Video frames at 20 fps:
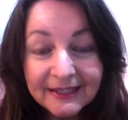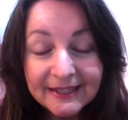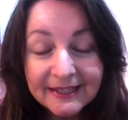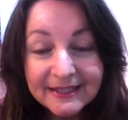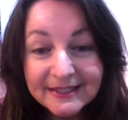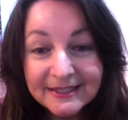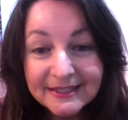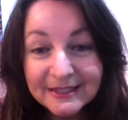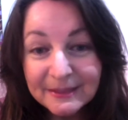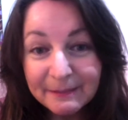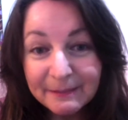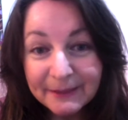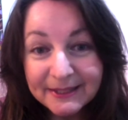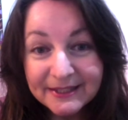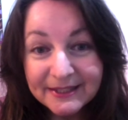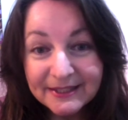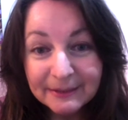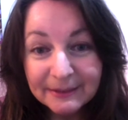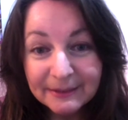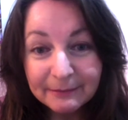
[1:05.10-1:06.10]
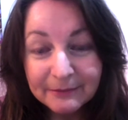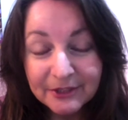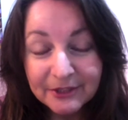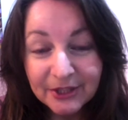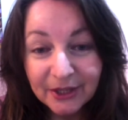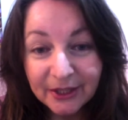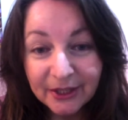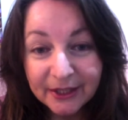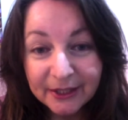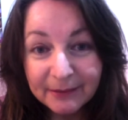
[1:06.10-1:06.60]
spend some
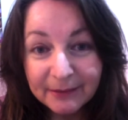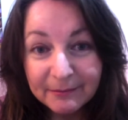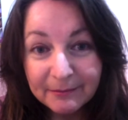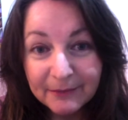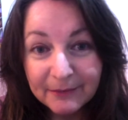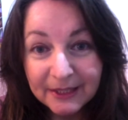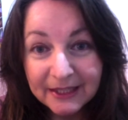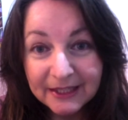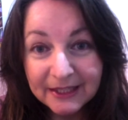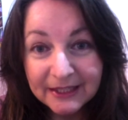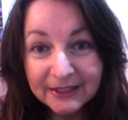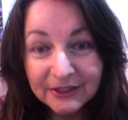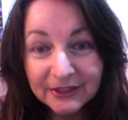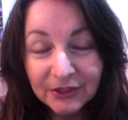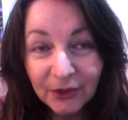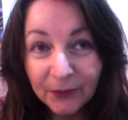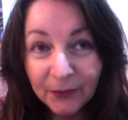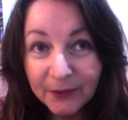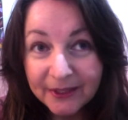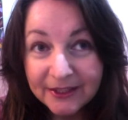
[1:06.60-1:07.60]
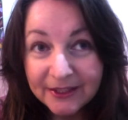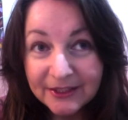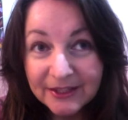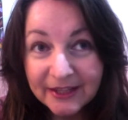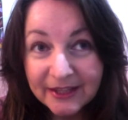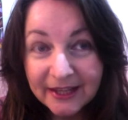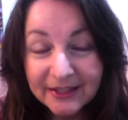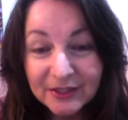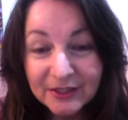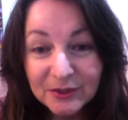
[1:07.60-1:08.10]
time in going into
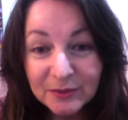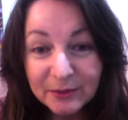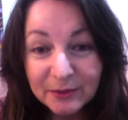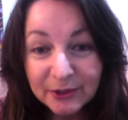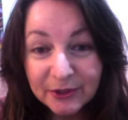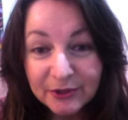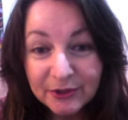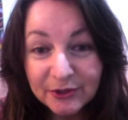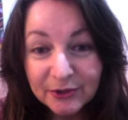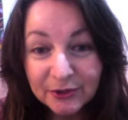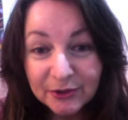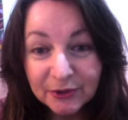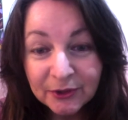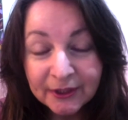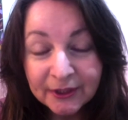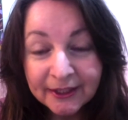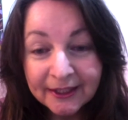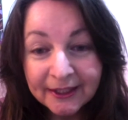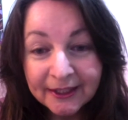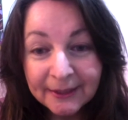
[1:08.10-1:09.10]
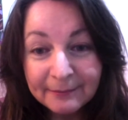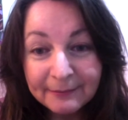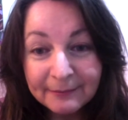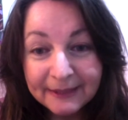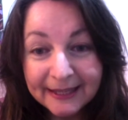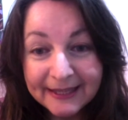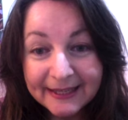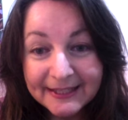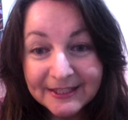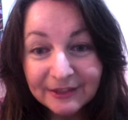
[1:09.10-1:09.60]
that spiritual
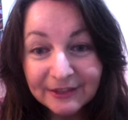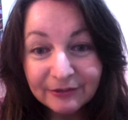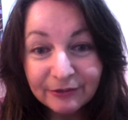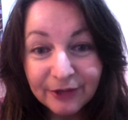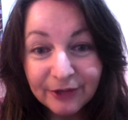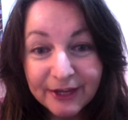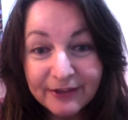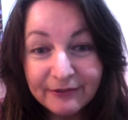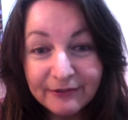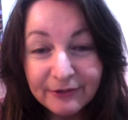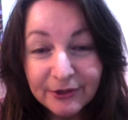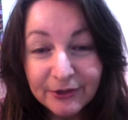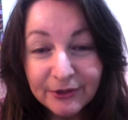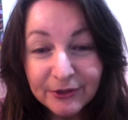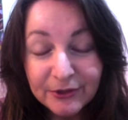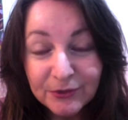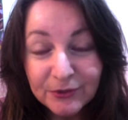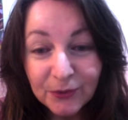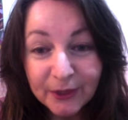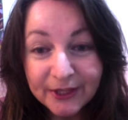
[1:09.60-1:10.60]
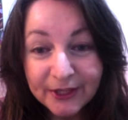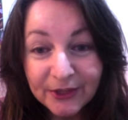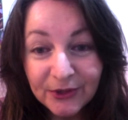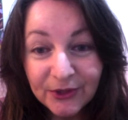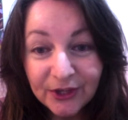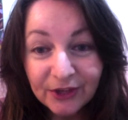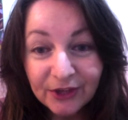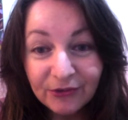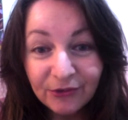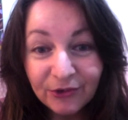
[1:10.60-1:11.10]
place of refuge where you
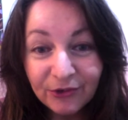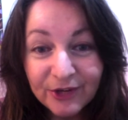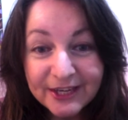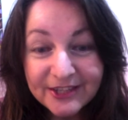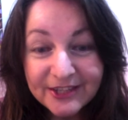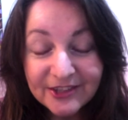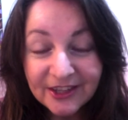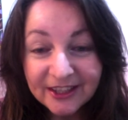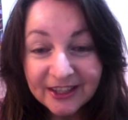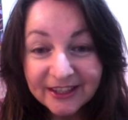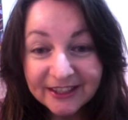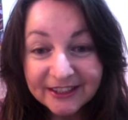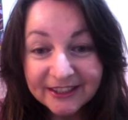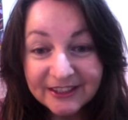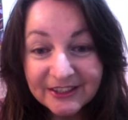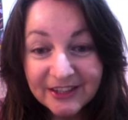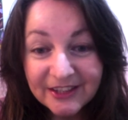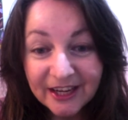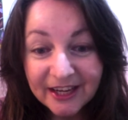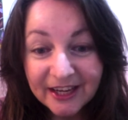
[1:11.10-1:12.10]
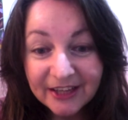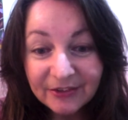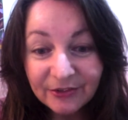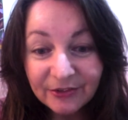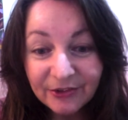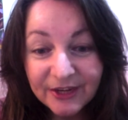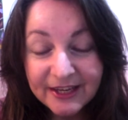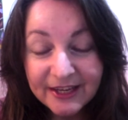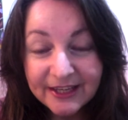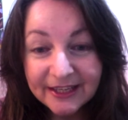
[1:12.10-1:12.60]
can recharge and
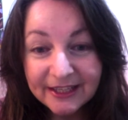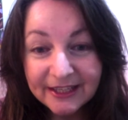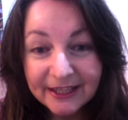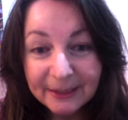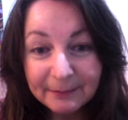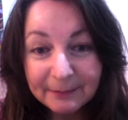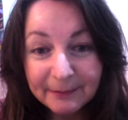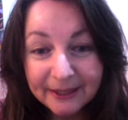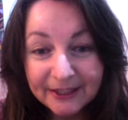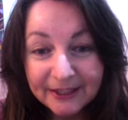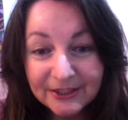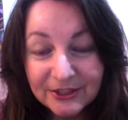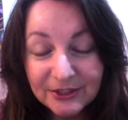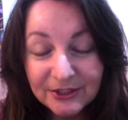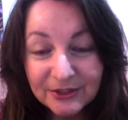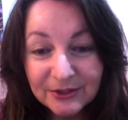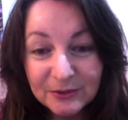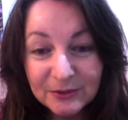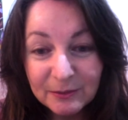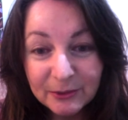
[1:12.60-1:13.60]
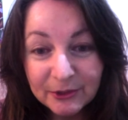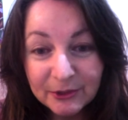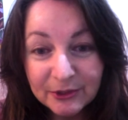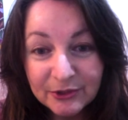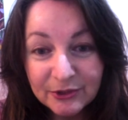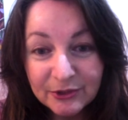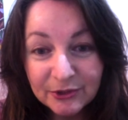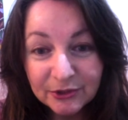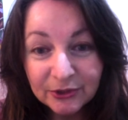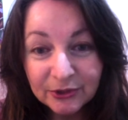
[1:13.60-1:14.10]
reconnect back to your
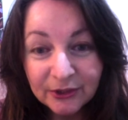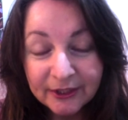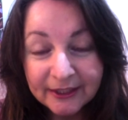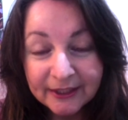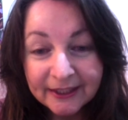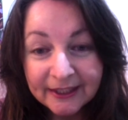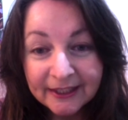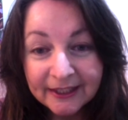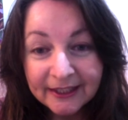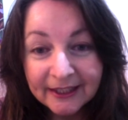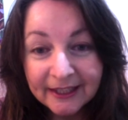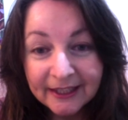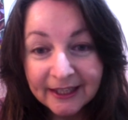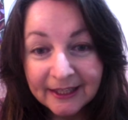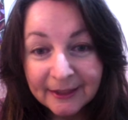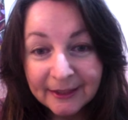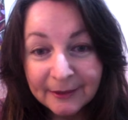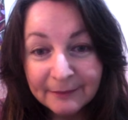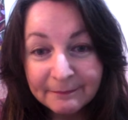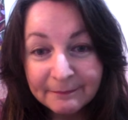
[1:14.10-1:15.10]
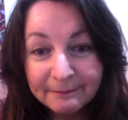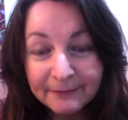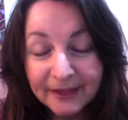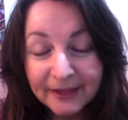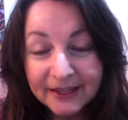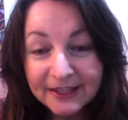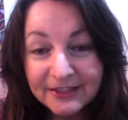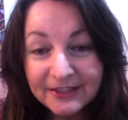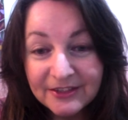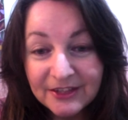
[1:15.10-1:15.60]
spiritual
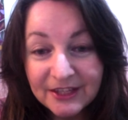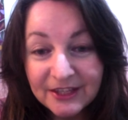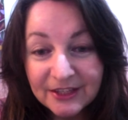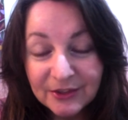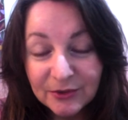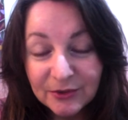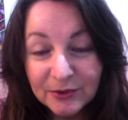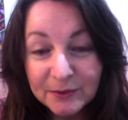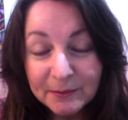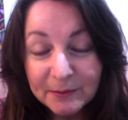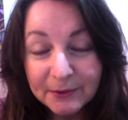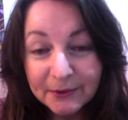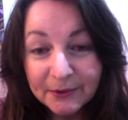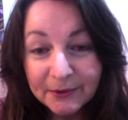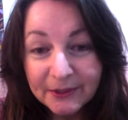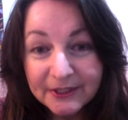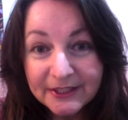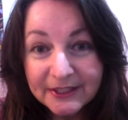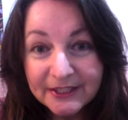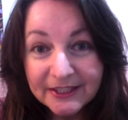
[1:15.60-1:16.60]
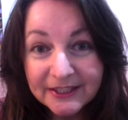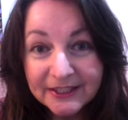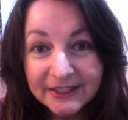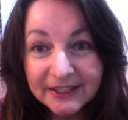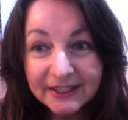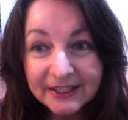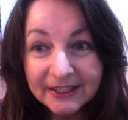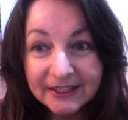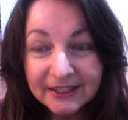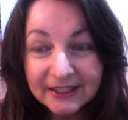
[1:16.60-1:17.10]
energy and your spirit
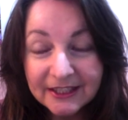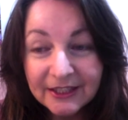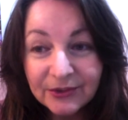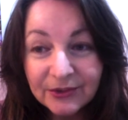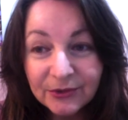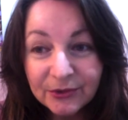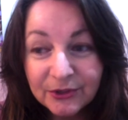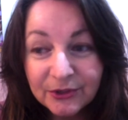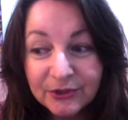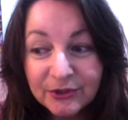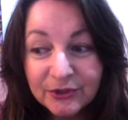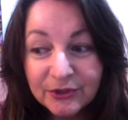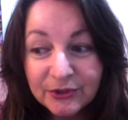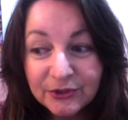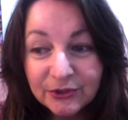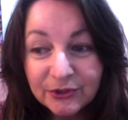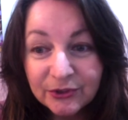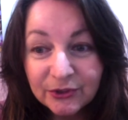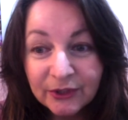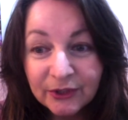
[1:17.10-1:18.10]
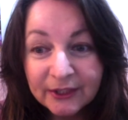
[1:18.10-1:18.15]
in order to